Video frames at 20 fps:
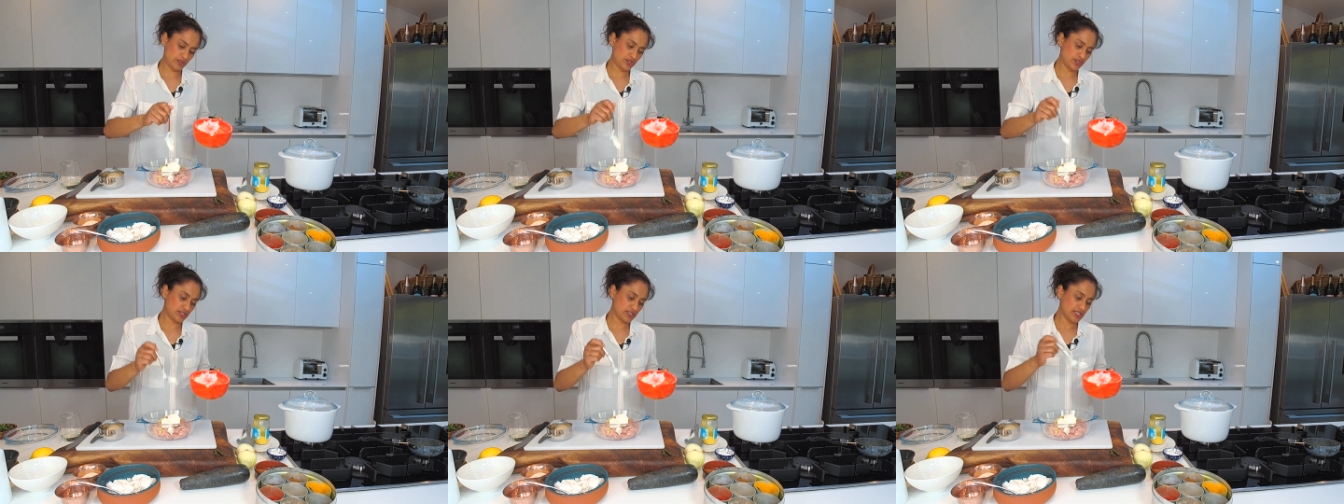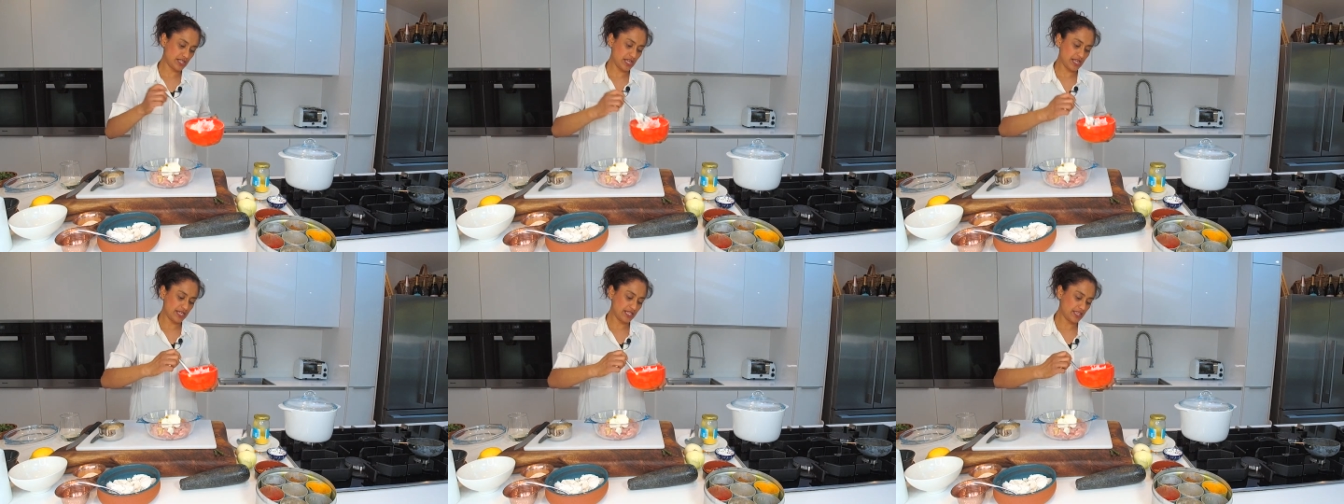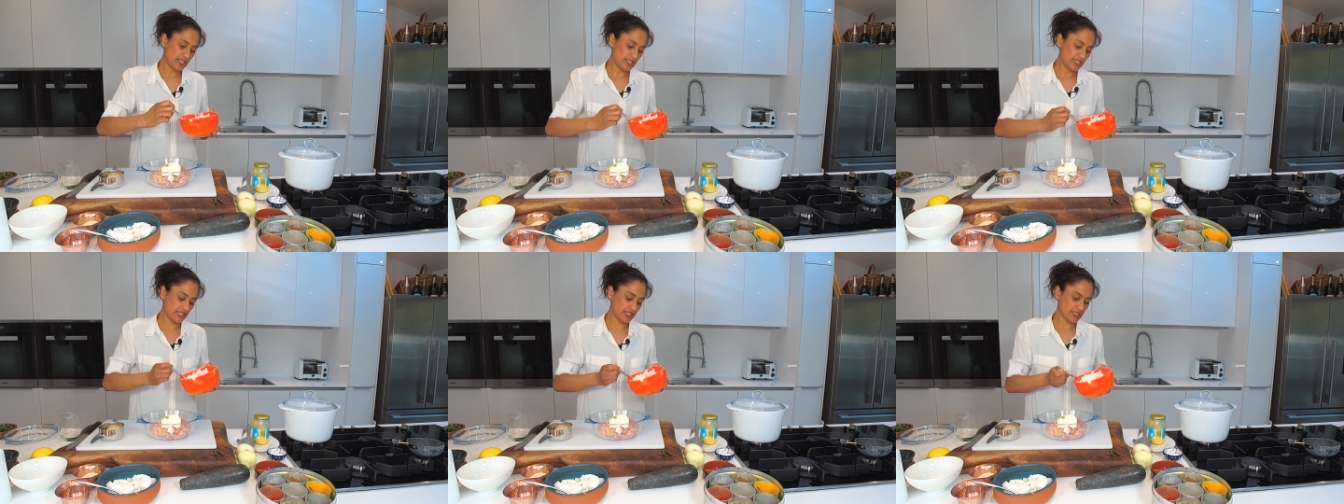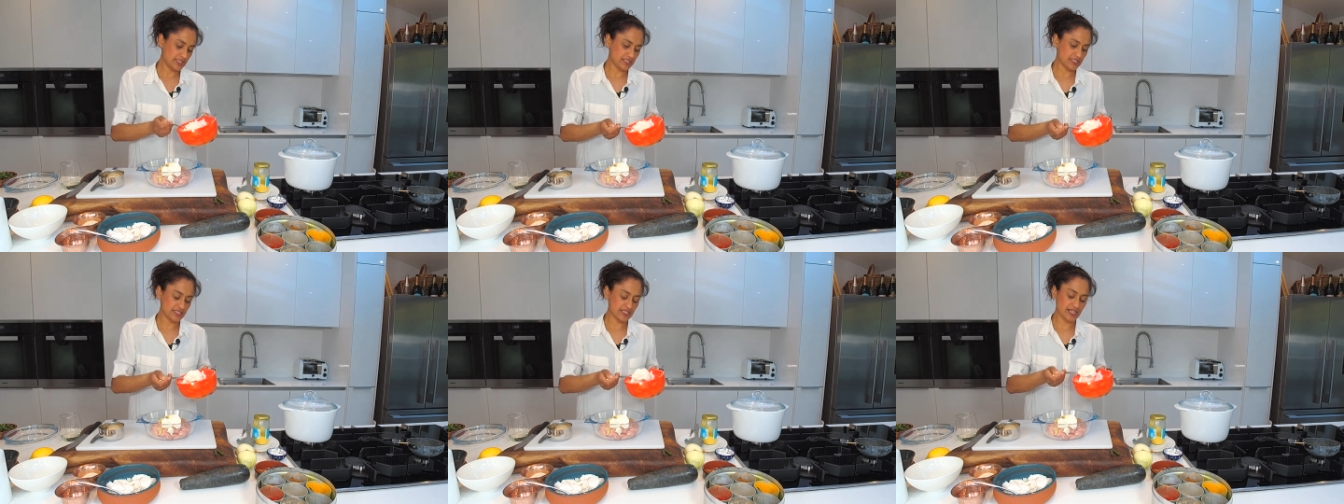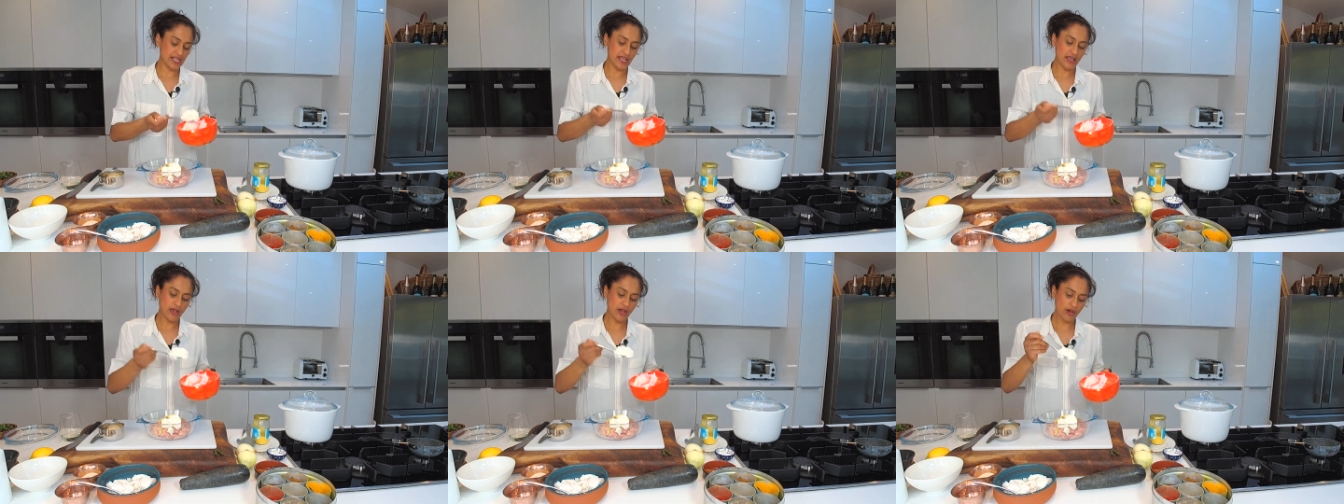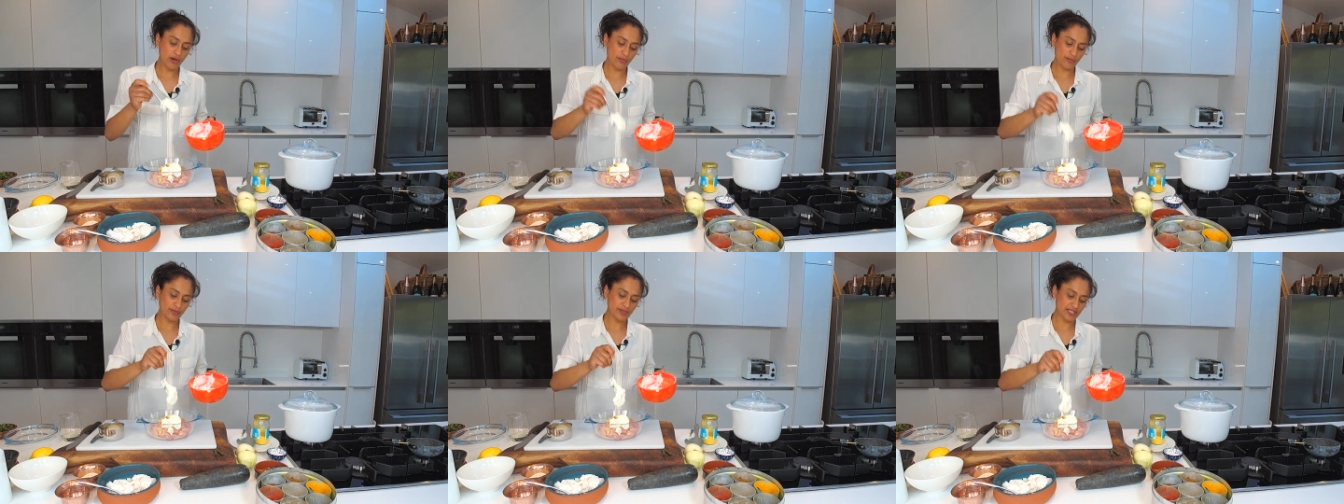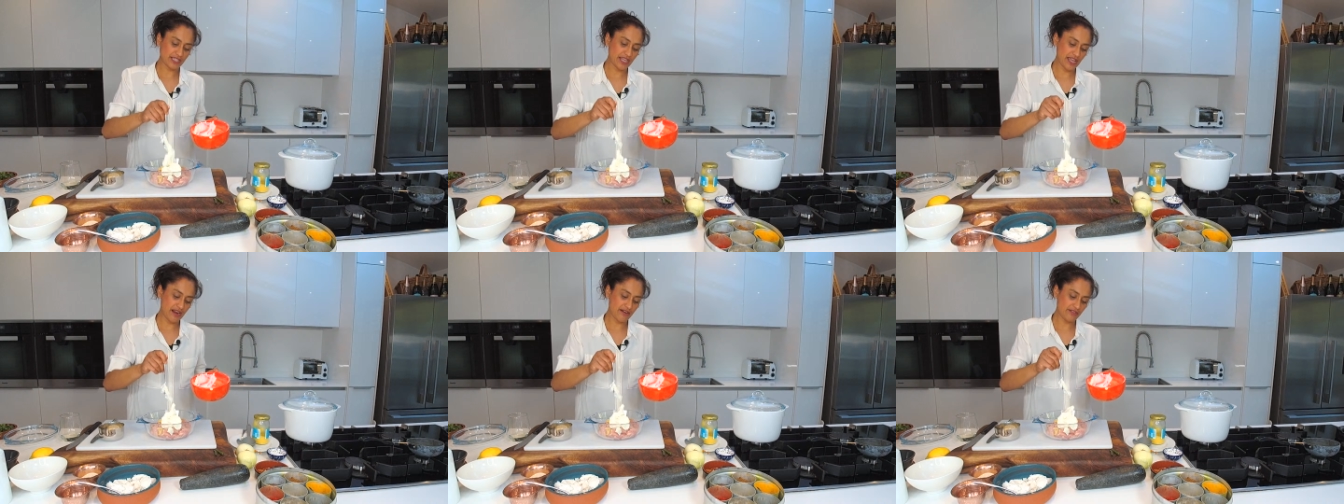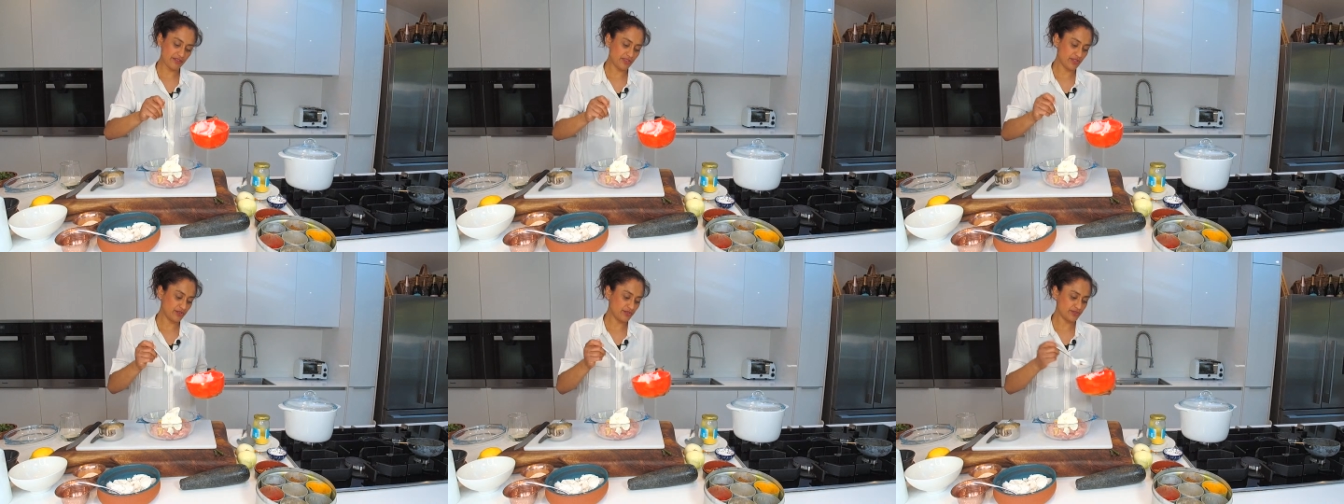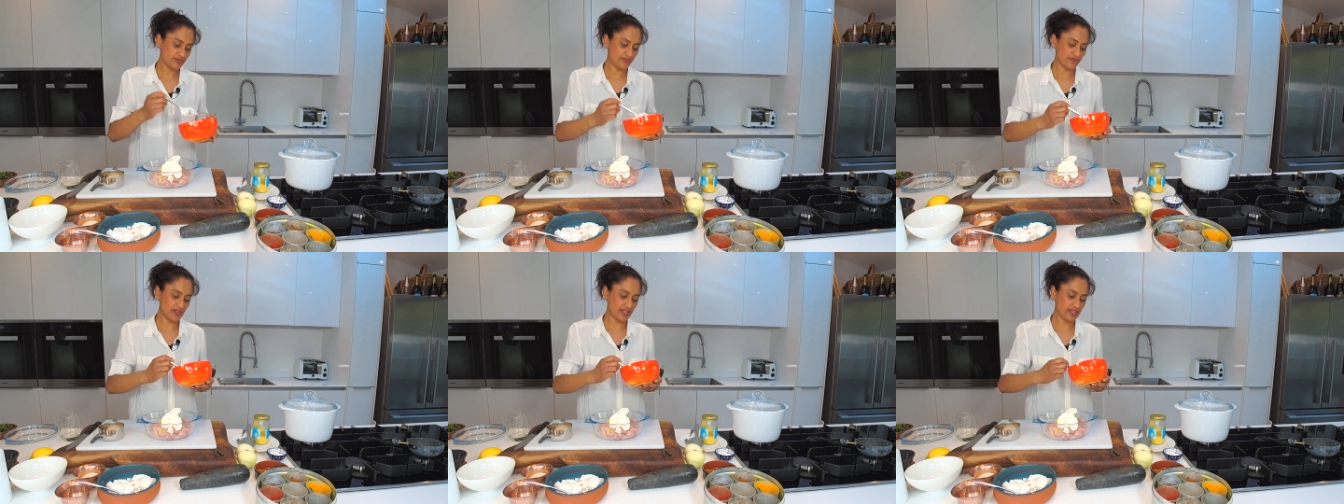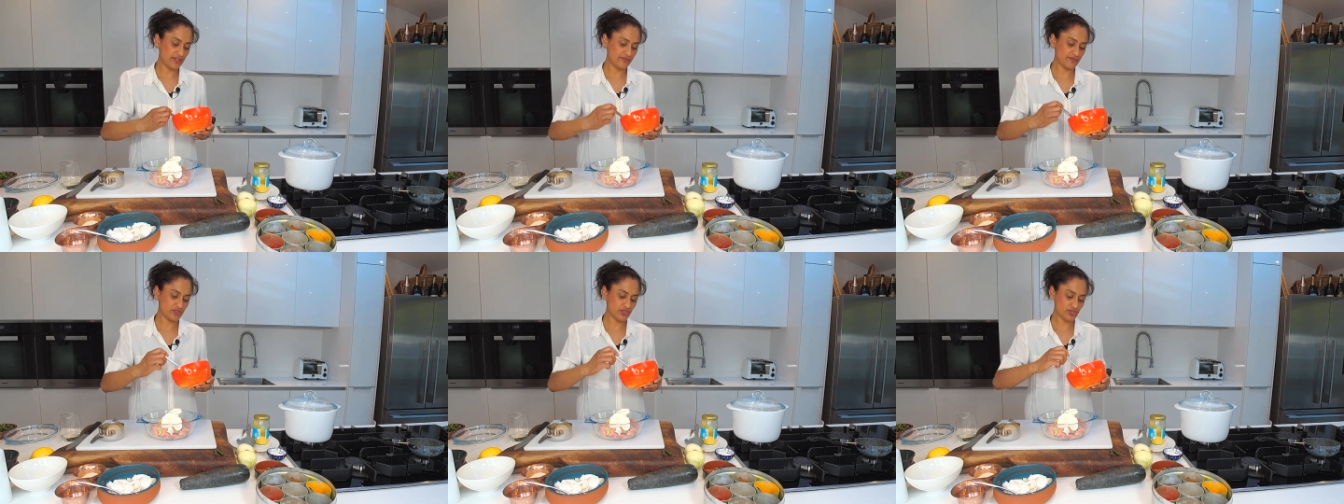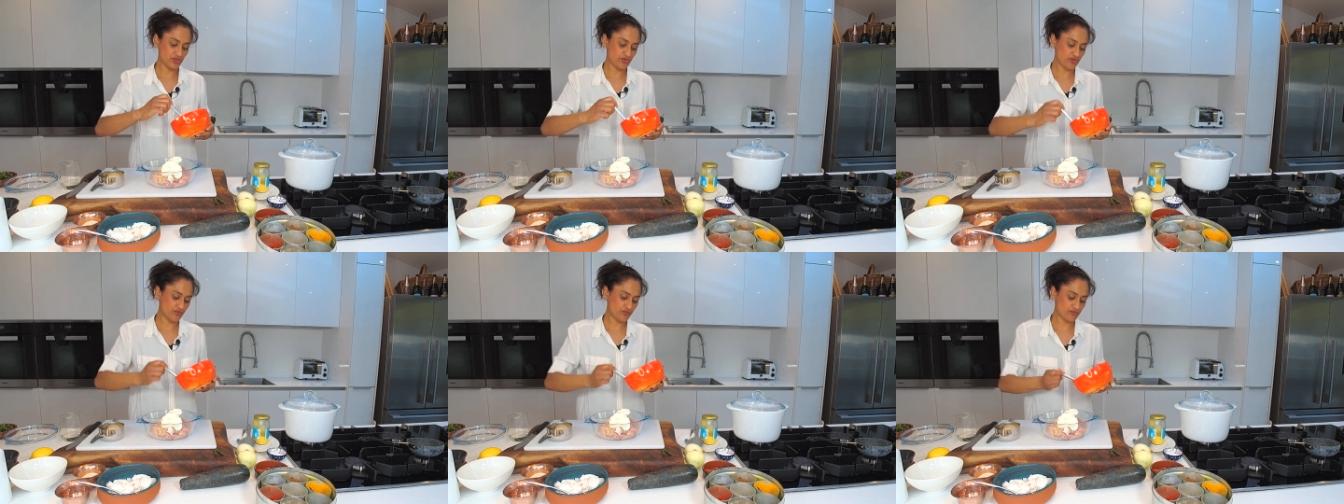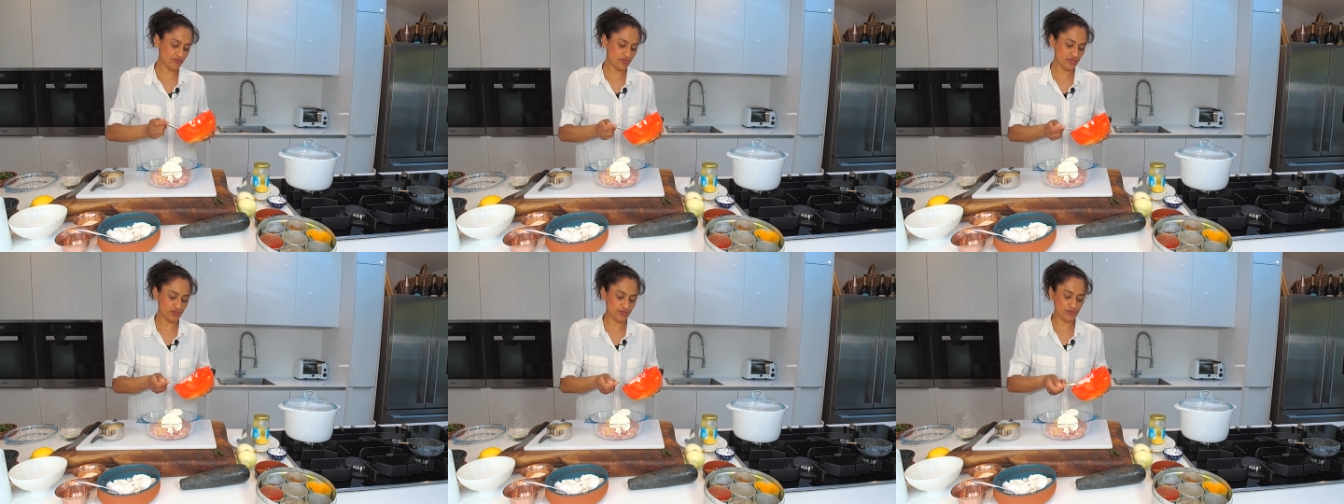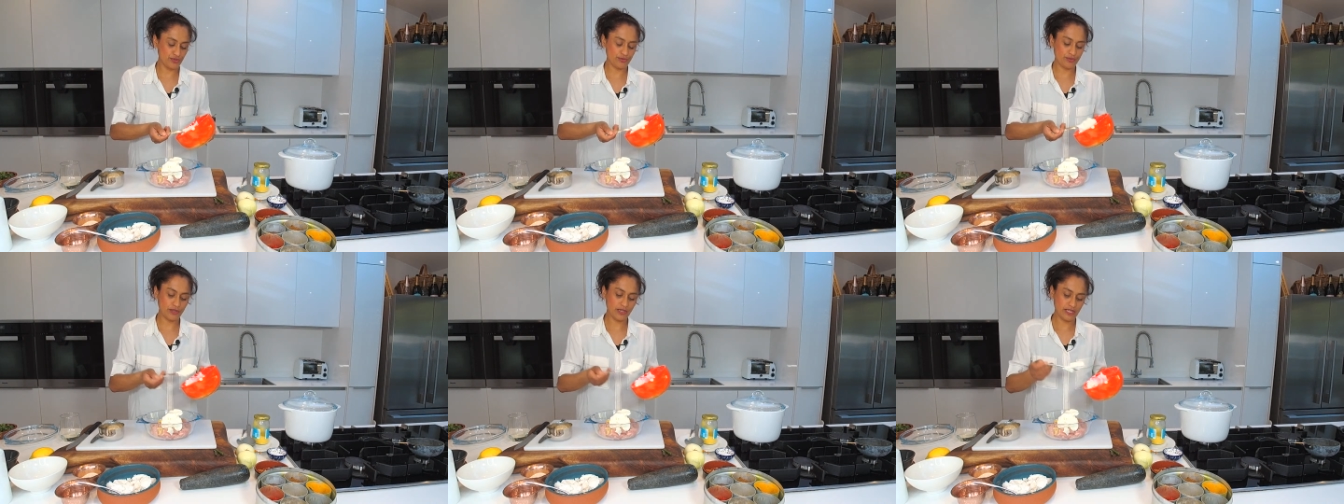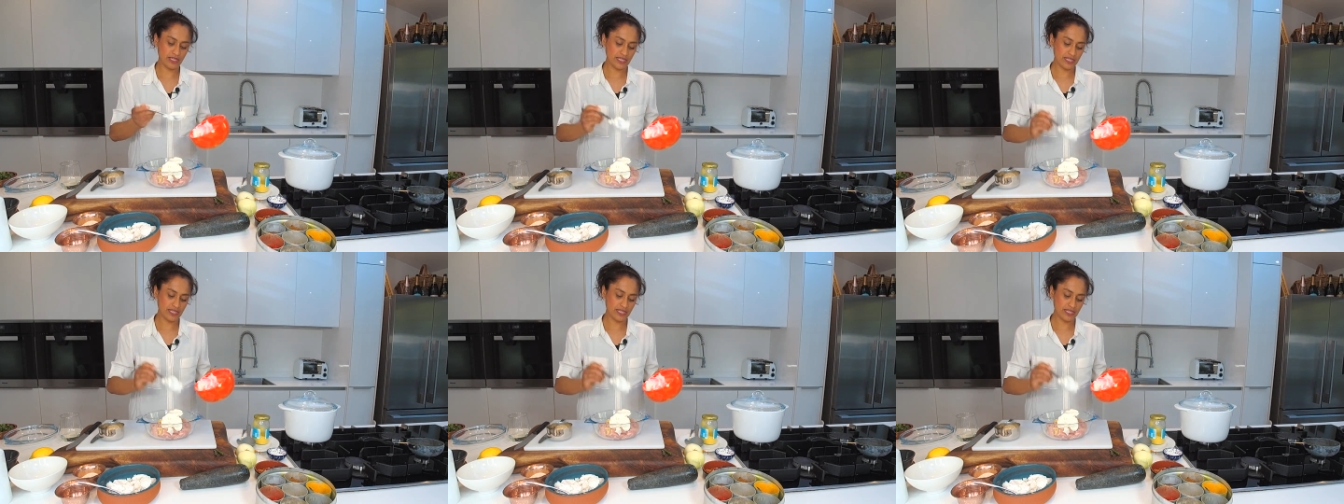just anything that's going to help to carry those flavours through